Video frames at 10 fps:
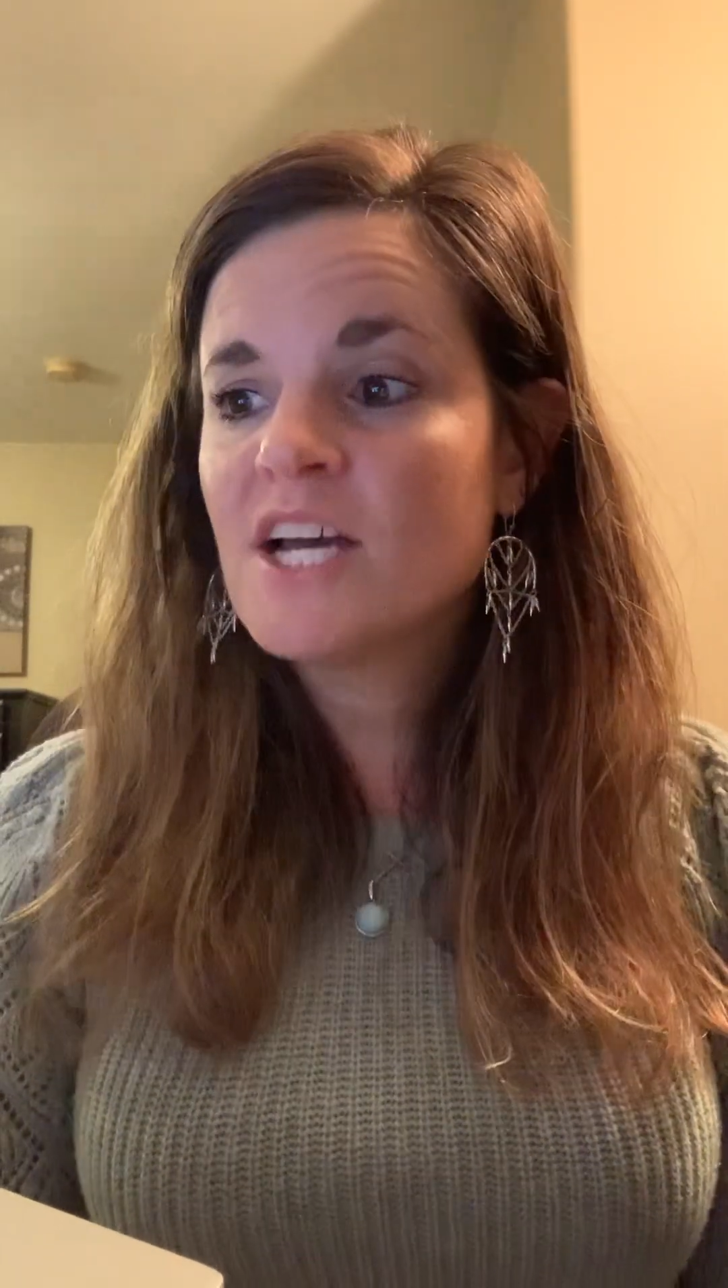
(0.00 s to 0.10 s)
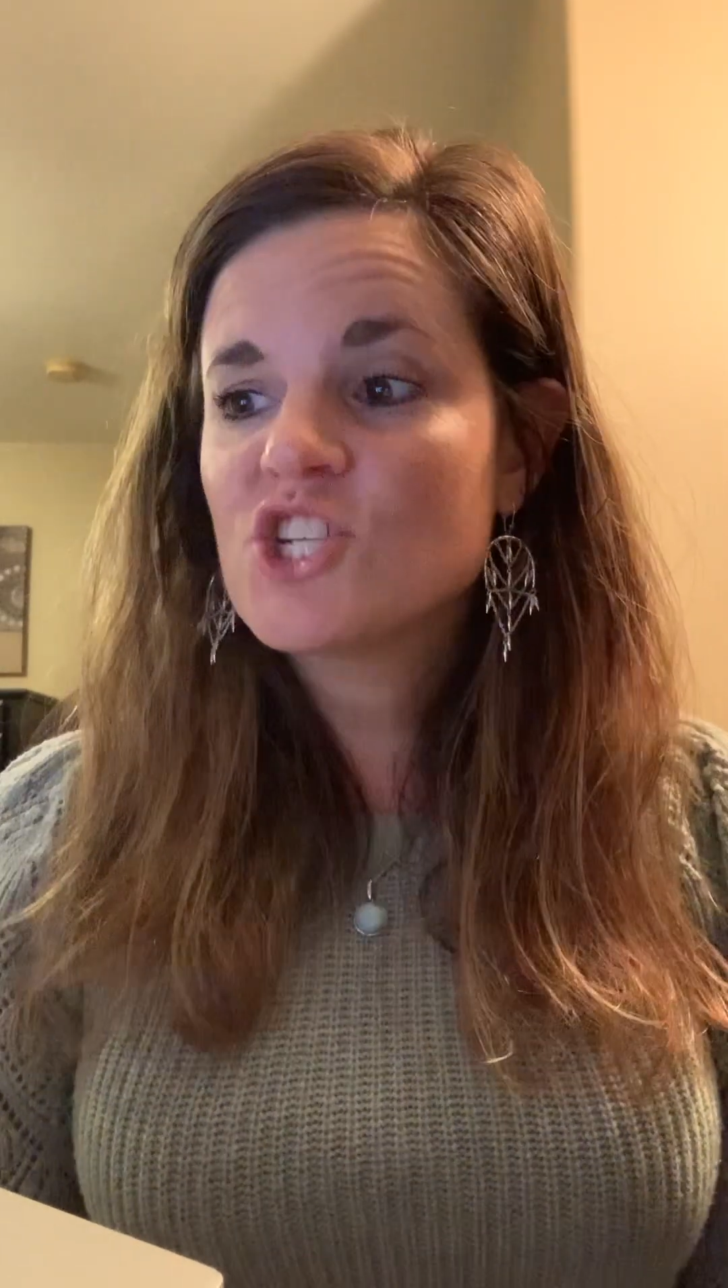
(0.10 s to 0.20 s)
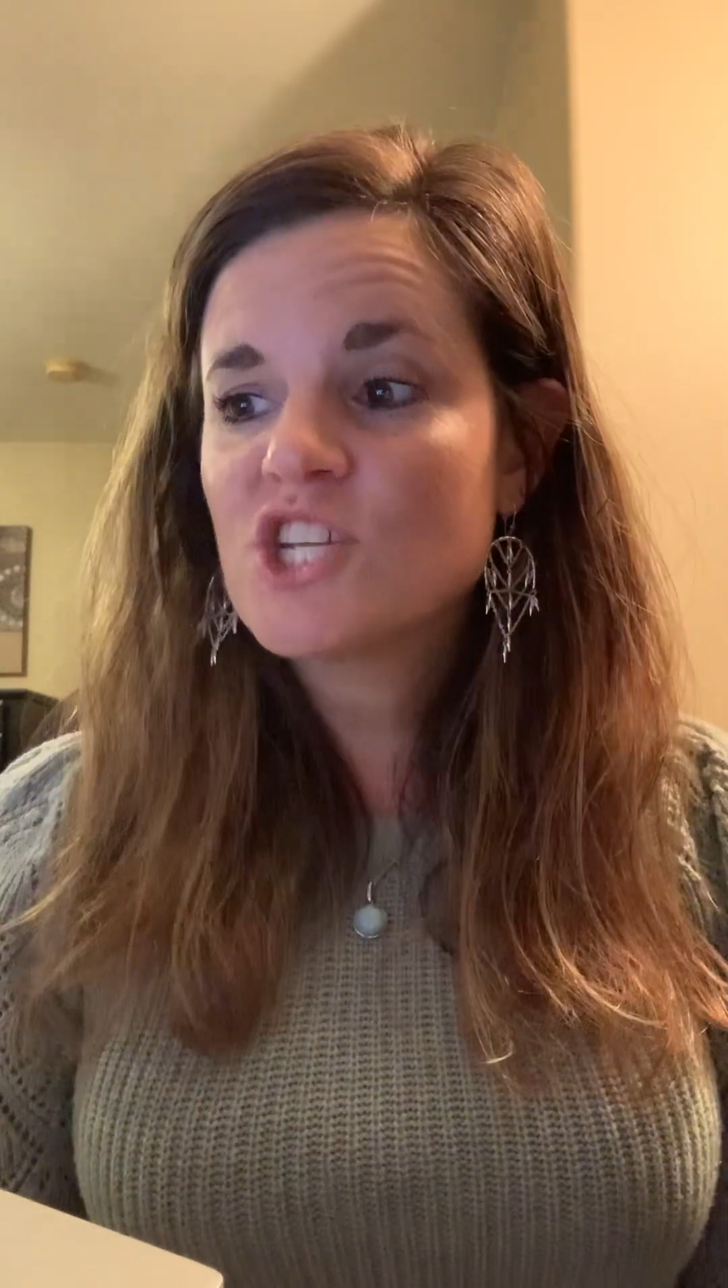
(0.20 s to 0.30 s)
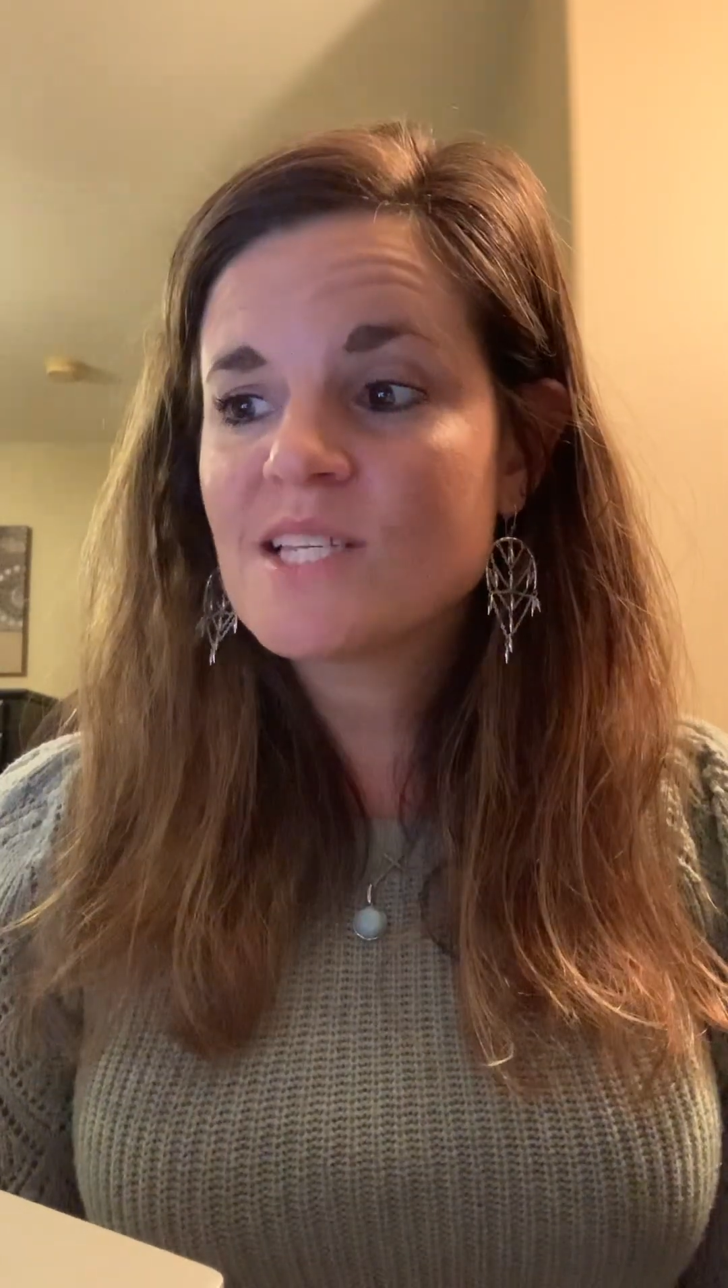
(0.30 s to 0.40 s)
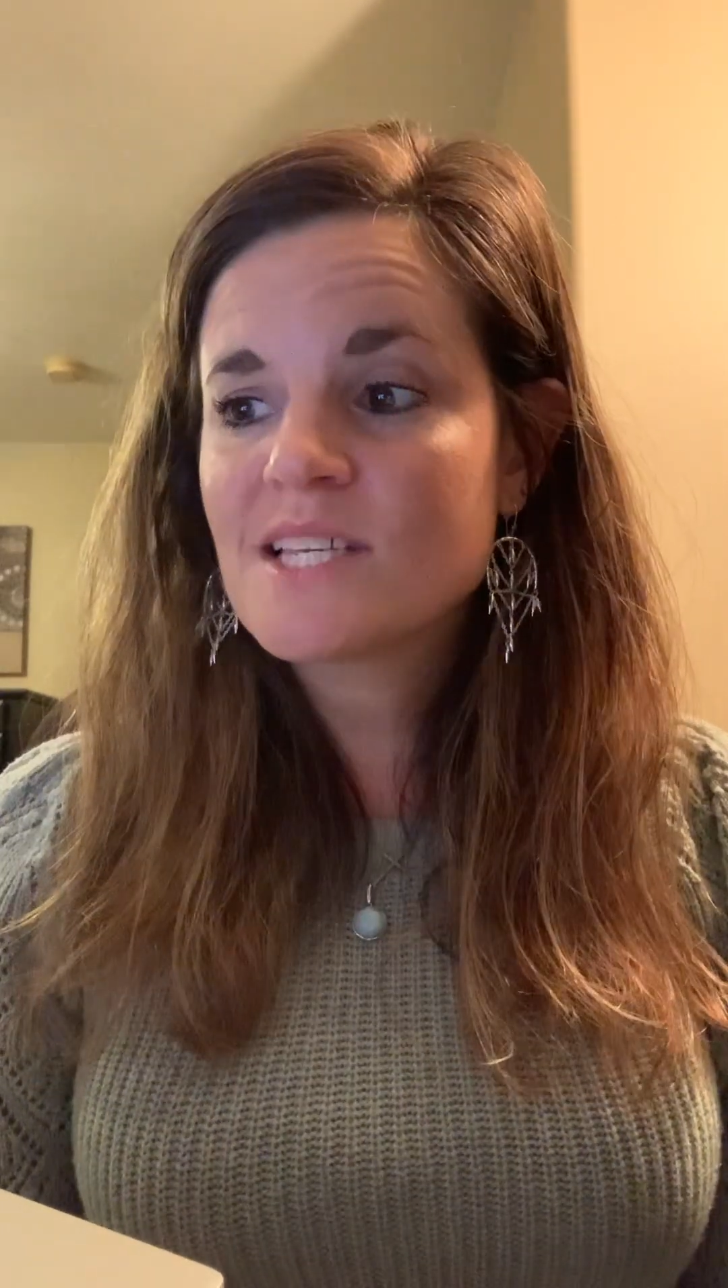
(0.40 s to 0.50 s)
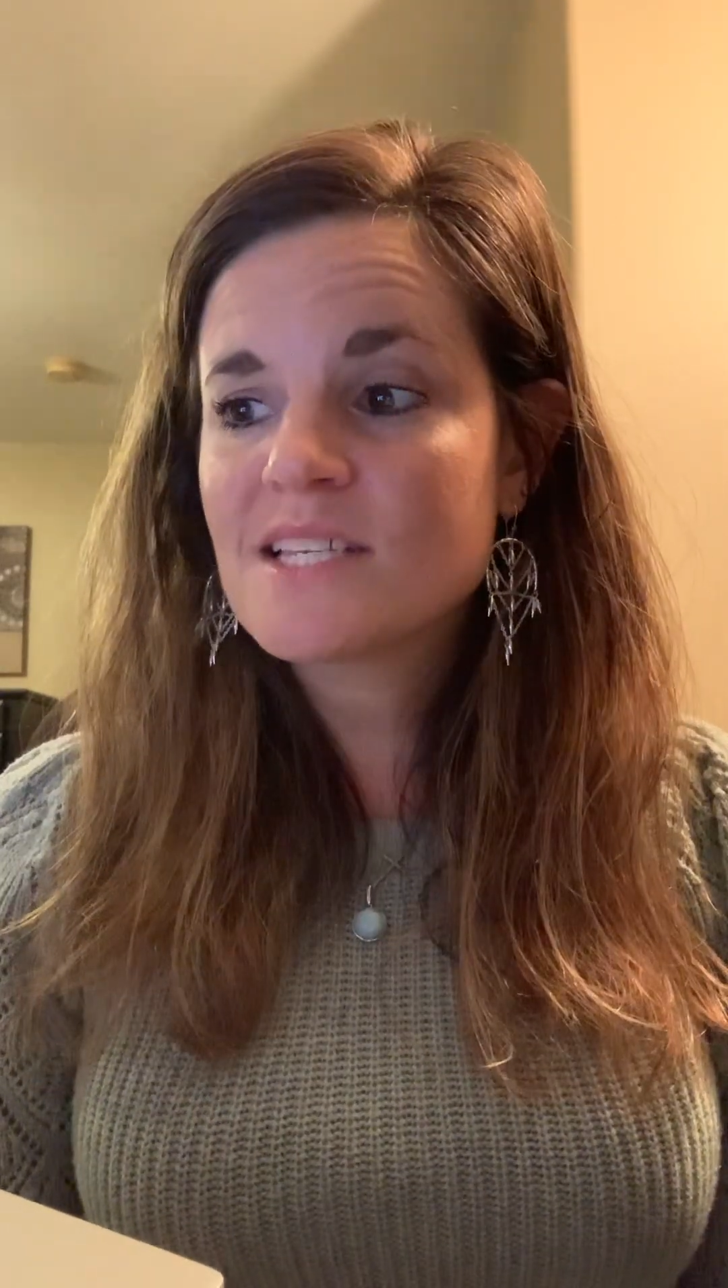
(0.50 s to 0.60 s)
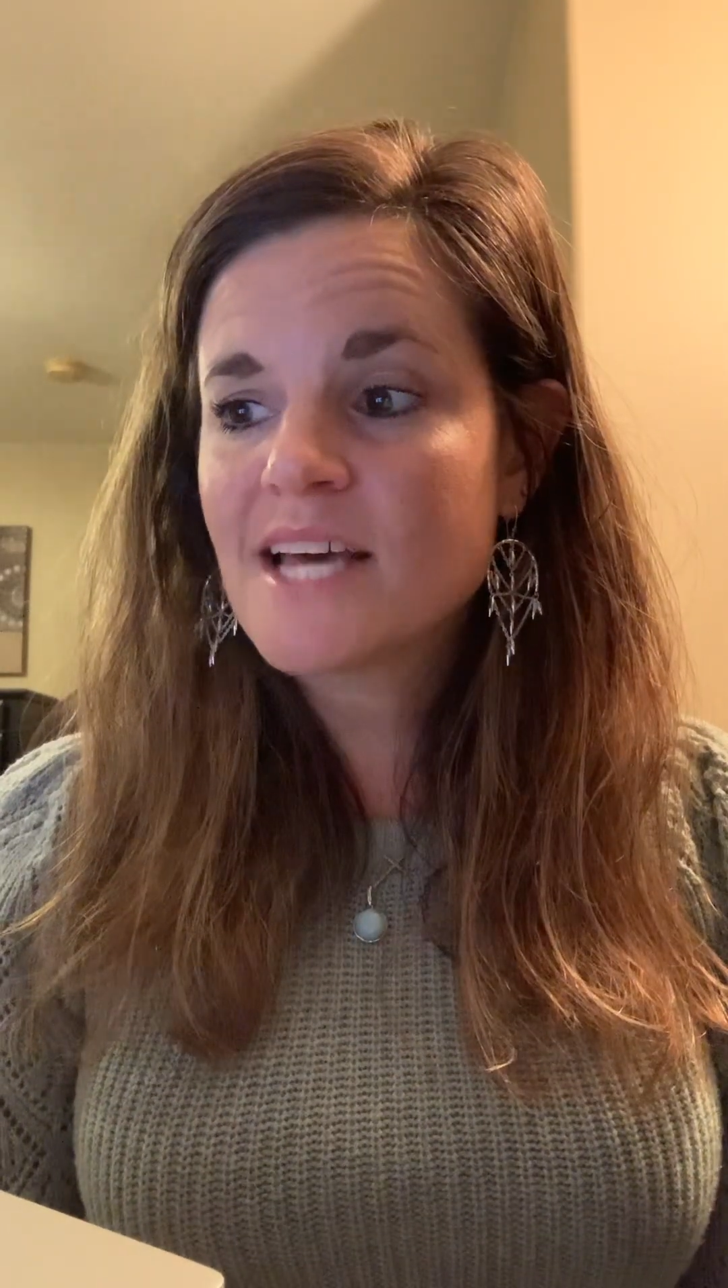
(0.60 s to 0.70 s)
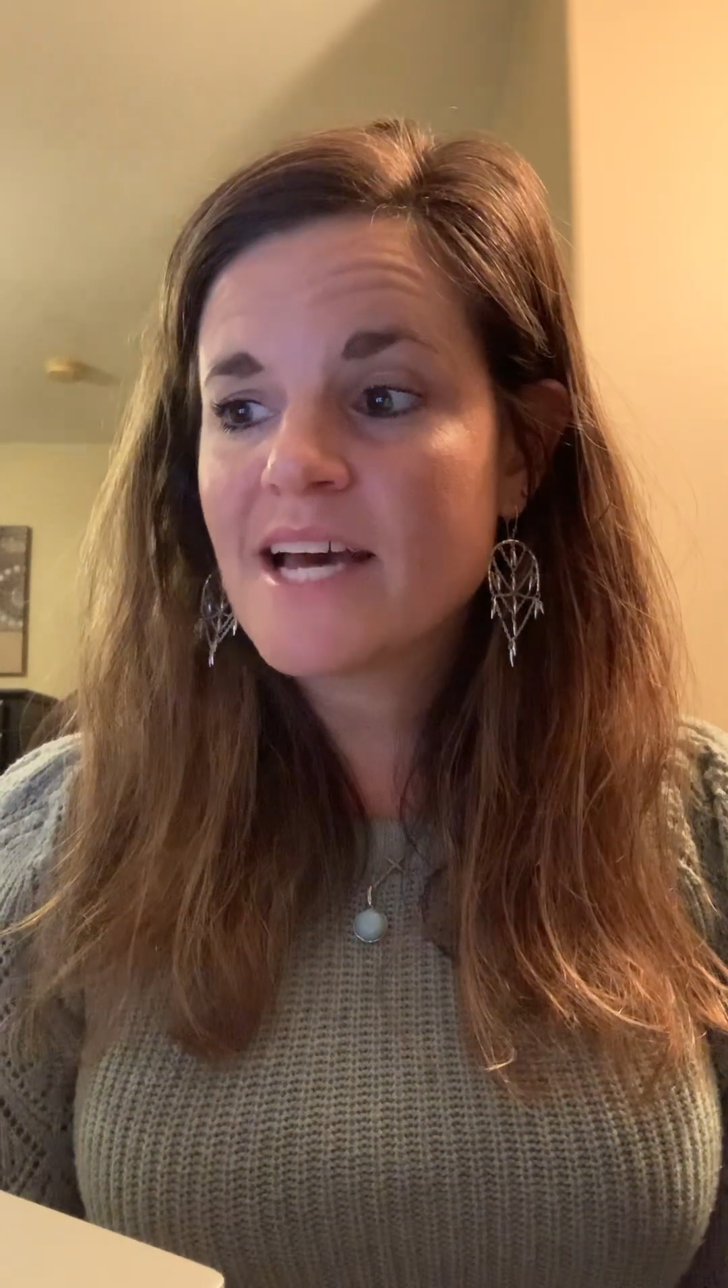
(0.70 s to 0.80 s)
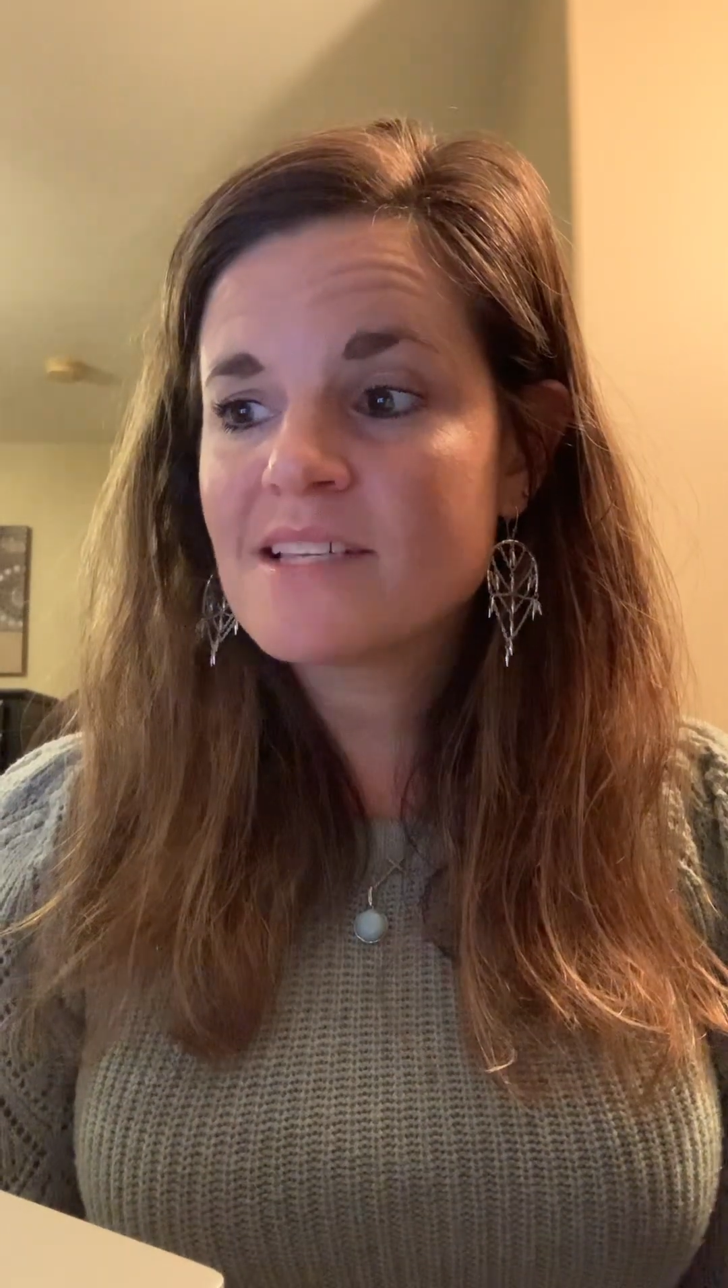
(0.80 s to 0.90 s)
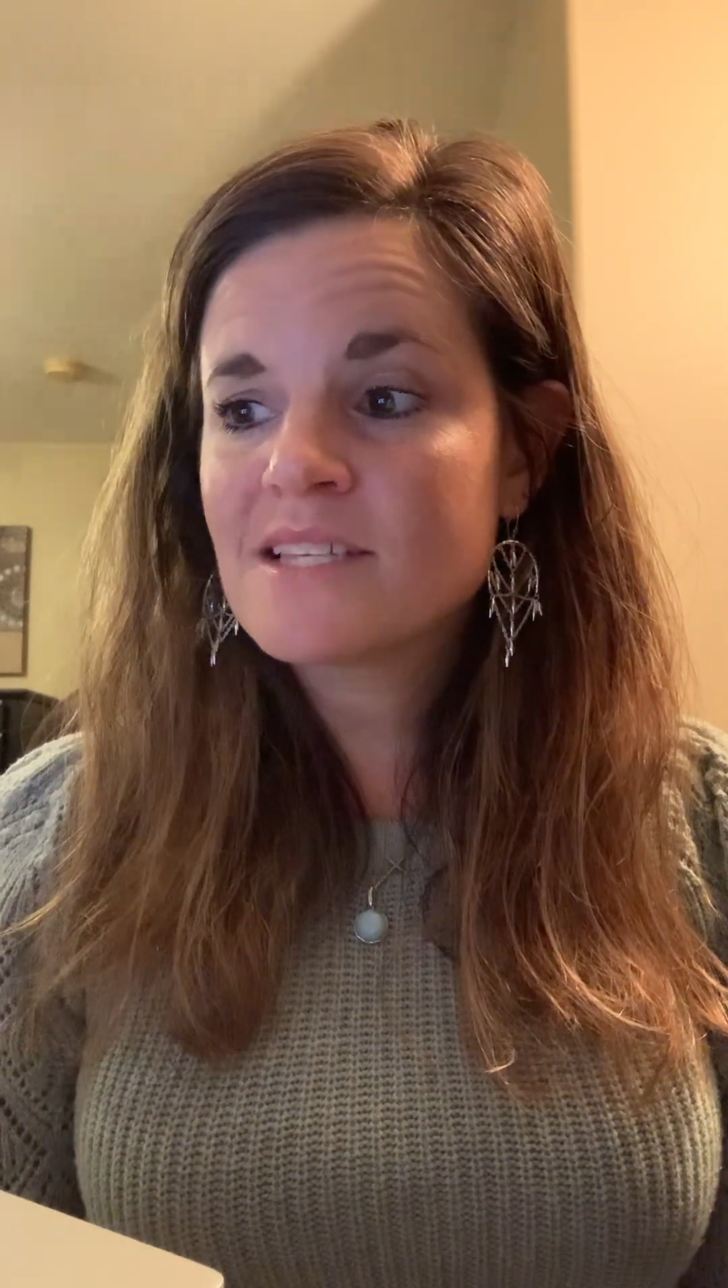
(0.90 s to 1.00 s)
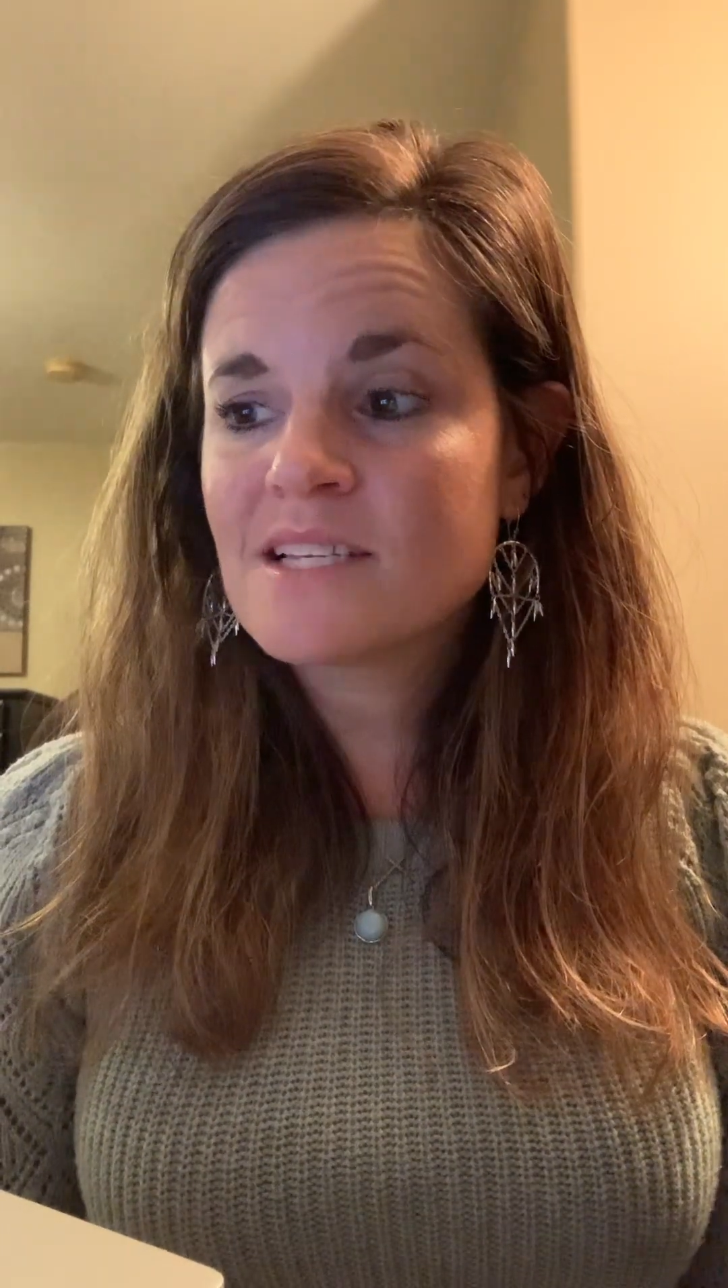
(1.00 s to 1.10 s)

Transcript: Jesus says,